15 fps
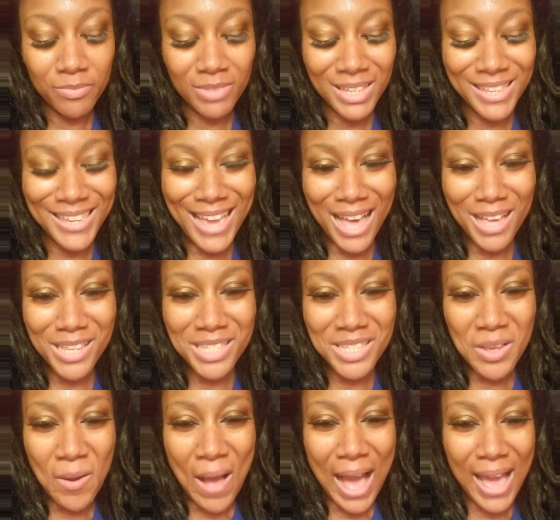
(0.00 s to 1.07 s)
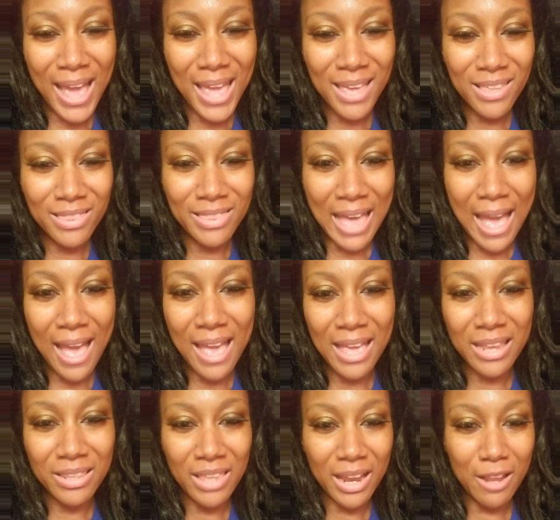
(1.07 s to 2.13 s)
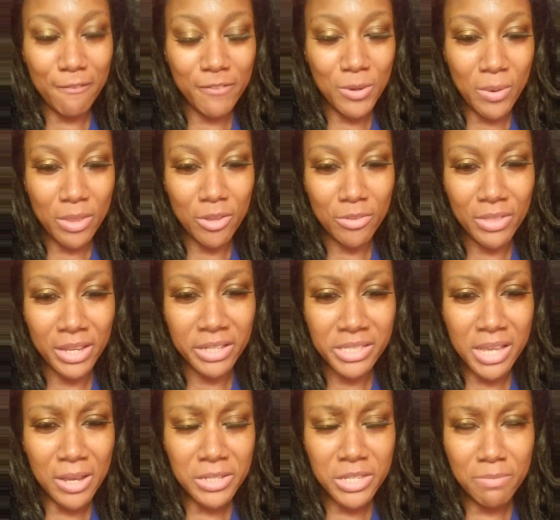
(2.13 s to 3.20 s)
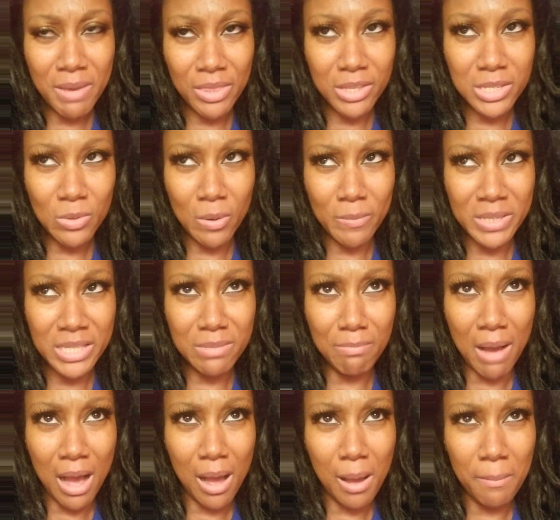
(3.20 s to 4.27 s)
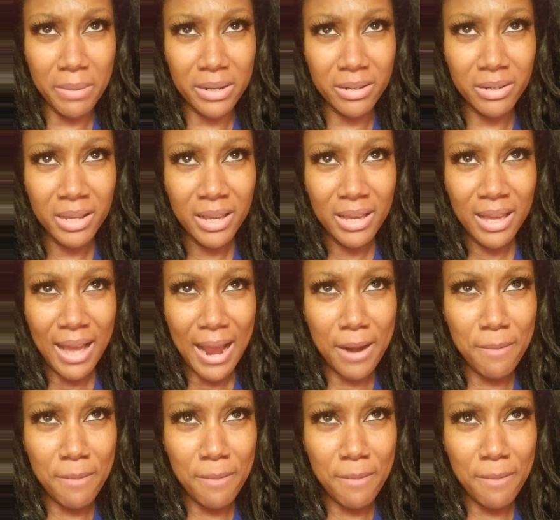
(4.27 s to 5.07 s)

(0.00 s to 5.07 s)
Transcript: yeah, so that and like a few other things. I also met this woman's mom, and I